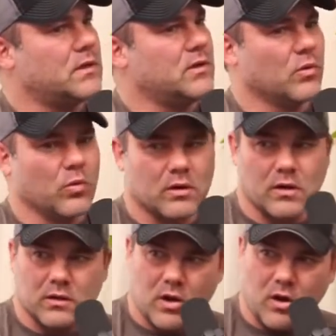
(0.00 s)
you were working
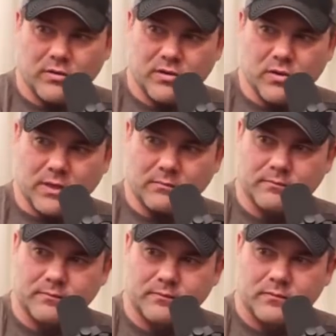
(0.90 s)
on Call of Duty.
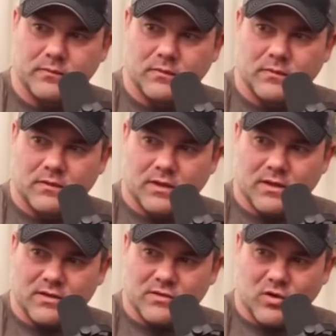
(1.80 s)

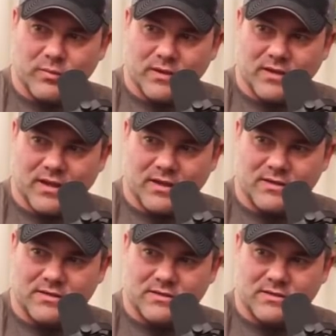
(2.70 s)
And you told me that